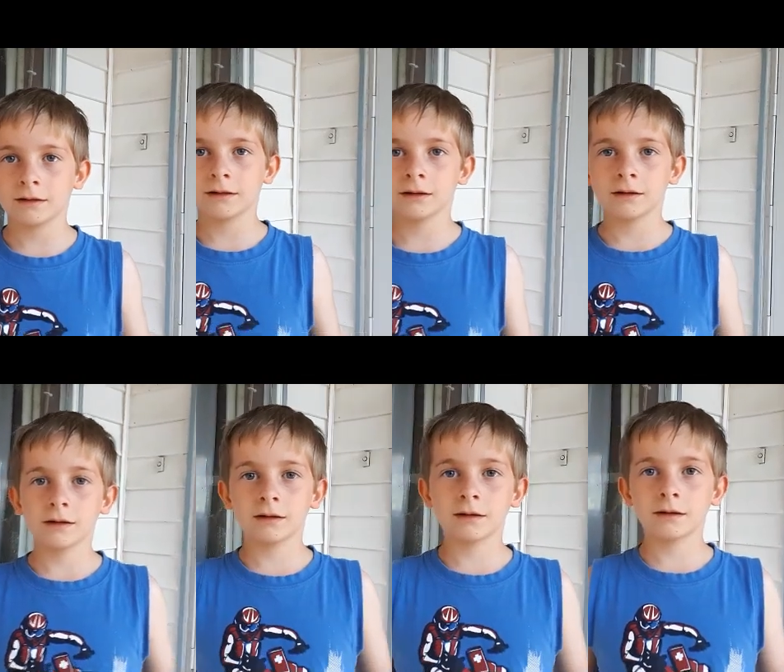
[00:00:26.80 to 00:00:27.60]

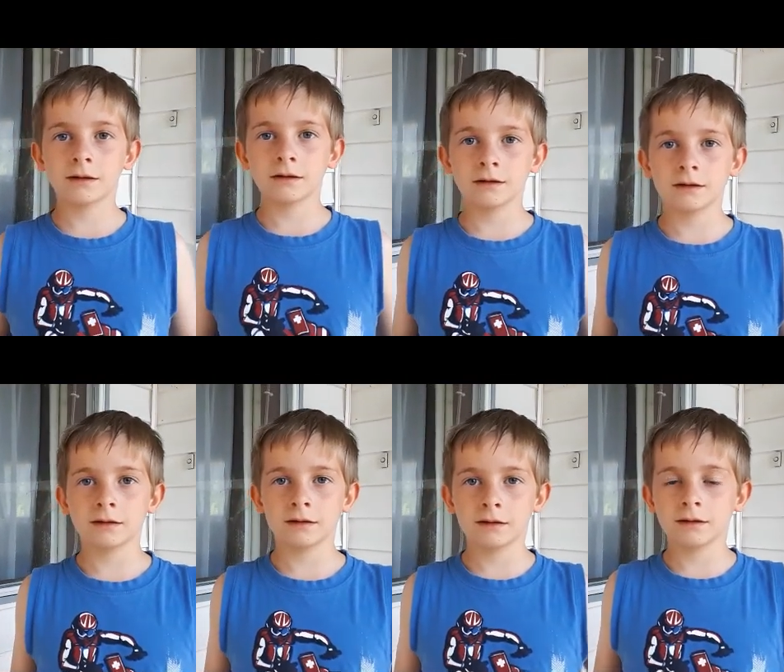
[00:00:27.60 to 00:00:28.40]
seventy.
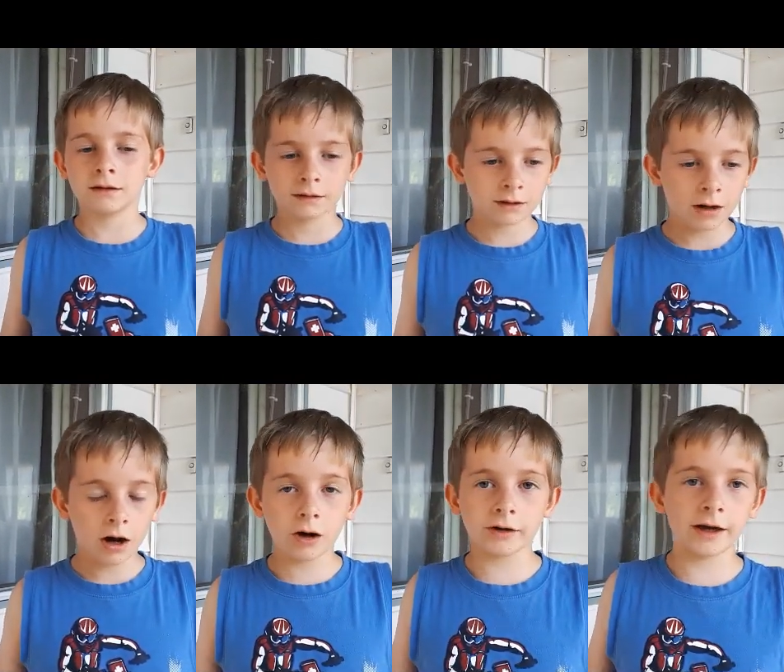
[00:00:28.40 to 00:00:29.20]

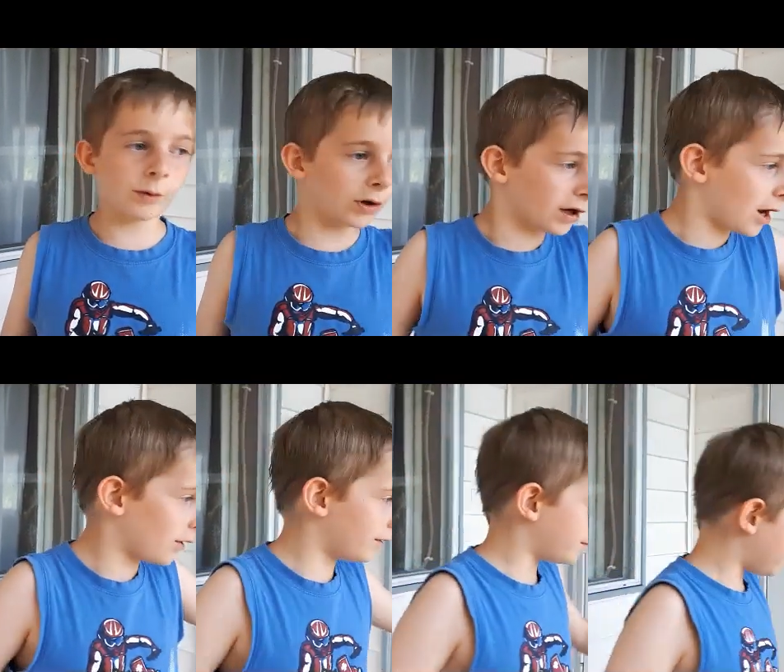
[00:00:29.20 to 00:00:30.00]
Okay, we're going.